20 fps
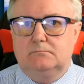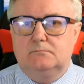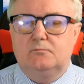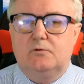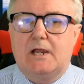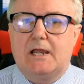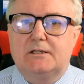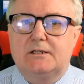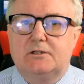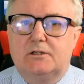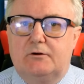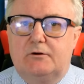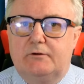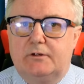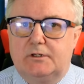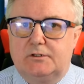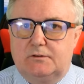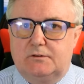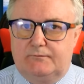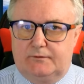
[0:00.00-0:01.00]
regular
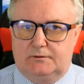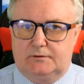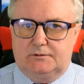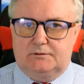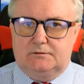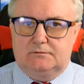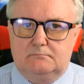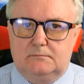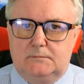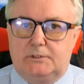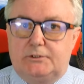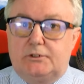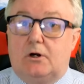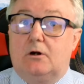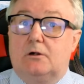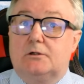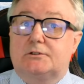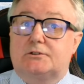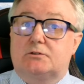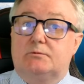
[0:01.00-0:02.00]
intervals. It
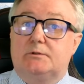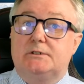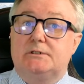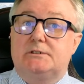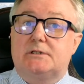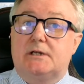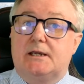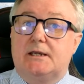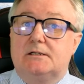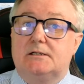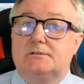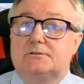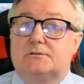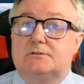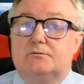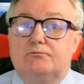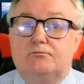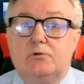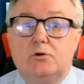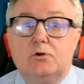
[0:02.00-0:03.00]
also entails
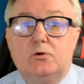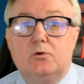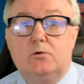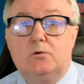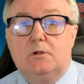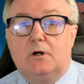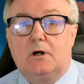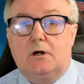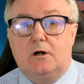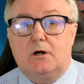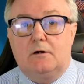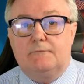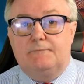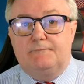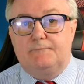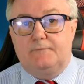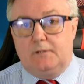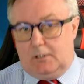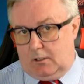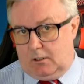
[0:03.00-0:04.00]
the rule
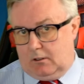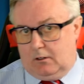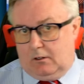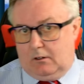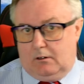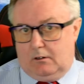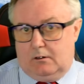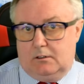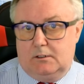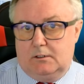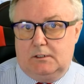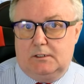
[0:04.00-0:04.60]
of law,